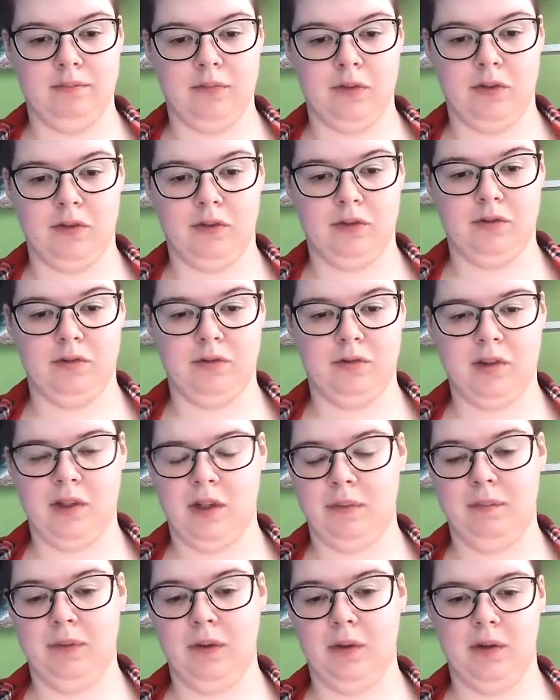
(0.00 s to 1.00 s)
just
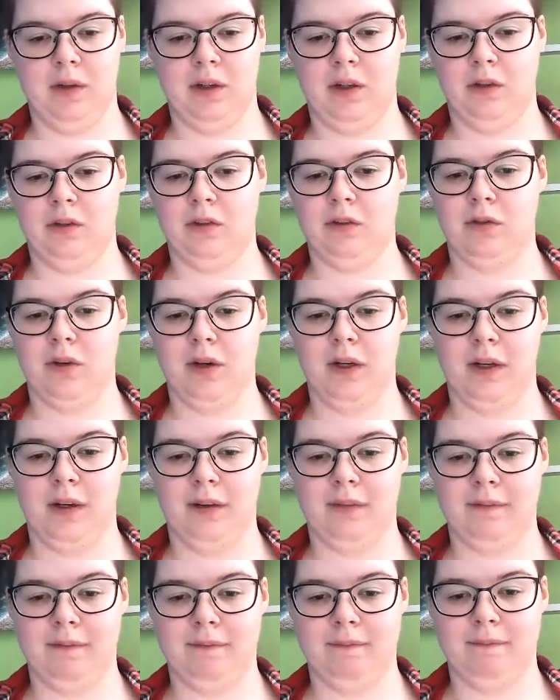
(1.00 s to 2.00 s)
simple things,
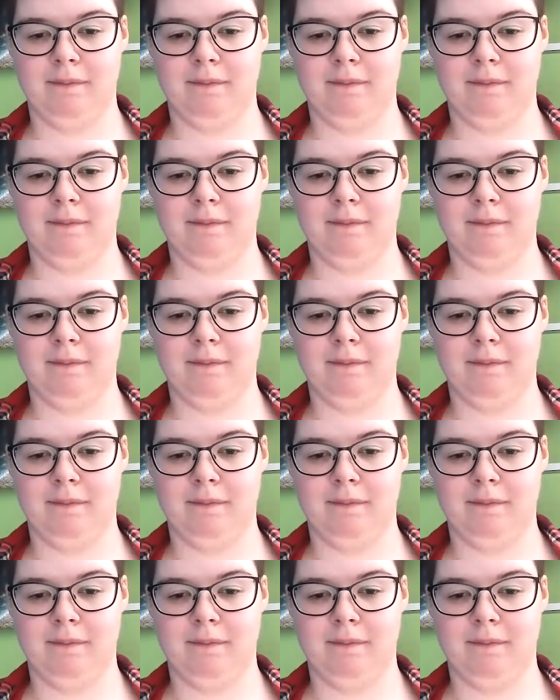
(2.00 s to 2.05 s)
really.